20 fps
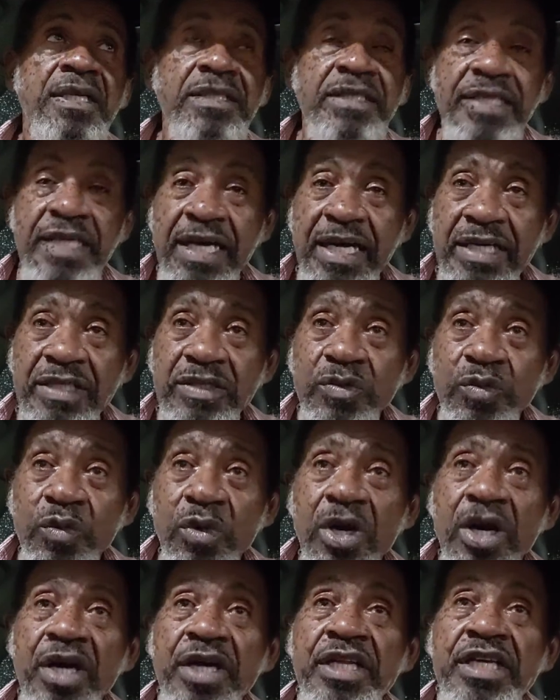Yes,
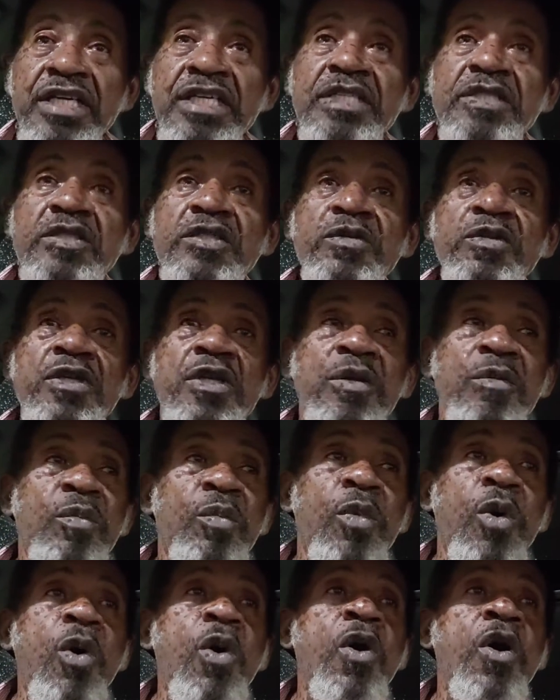one is
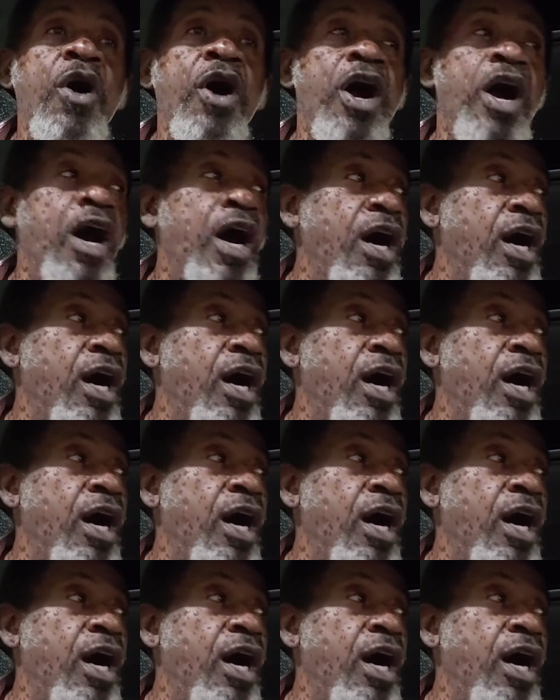more